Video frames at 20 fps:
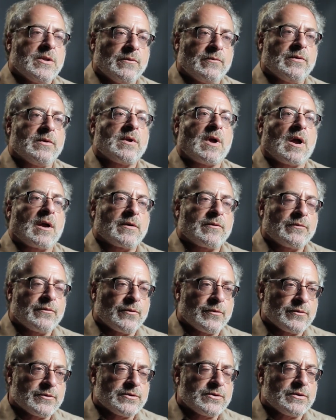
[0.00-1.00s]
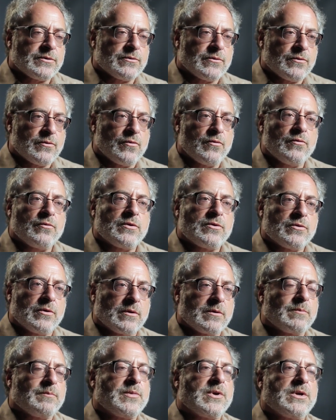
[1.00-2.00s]
The photographers who
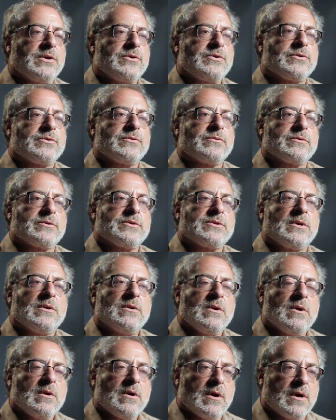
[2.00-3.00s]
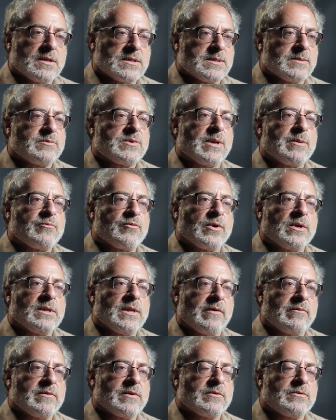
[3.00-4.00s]
took pictures on September
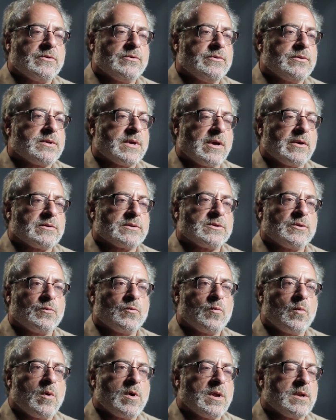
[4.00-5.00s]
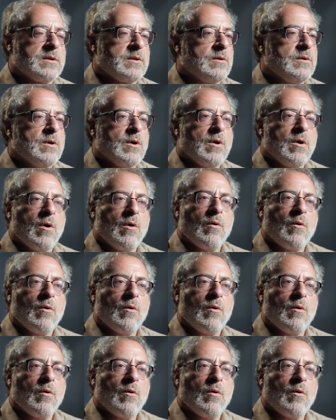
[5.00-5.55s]
11th, 2001